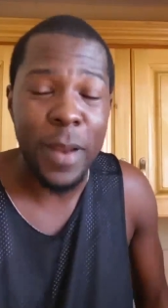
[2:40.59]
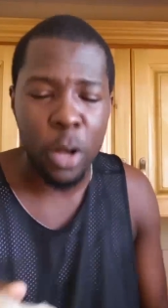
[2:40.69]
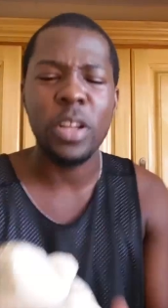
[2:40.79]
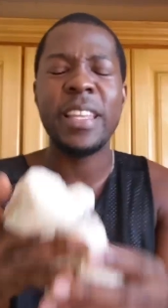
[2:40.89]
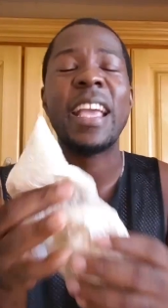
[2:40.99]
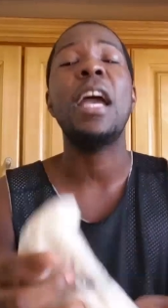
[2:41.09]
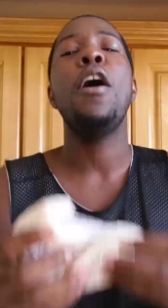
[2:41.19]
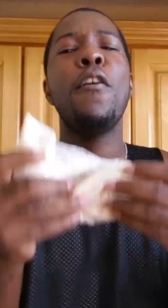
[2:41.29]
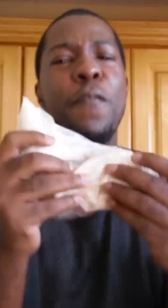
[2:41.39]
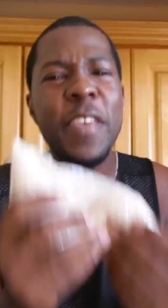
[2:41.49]
I want to take
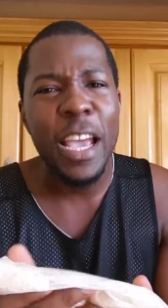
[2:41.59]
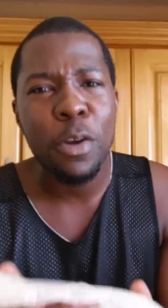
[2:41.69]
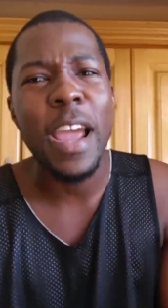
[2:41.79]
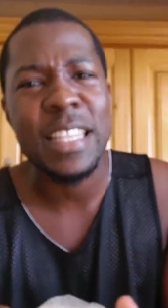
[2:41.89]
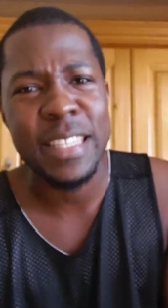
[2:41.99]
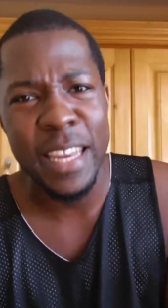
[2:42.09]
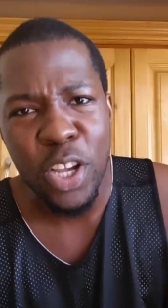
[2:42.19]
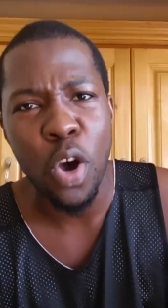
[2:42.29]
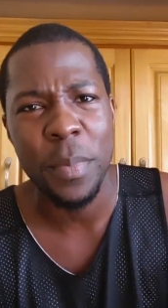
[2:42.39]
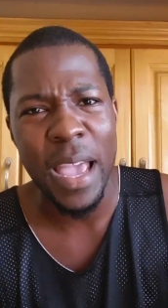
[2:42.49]
fake rice send it
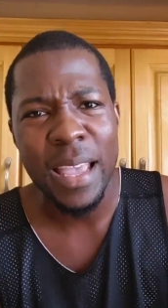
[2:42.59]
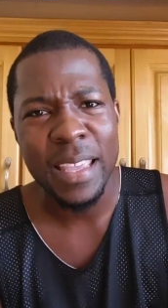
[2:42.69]
come here.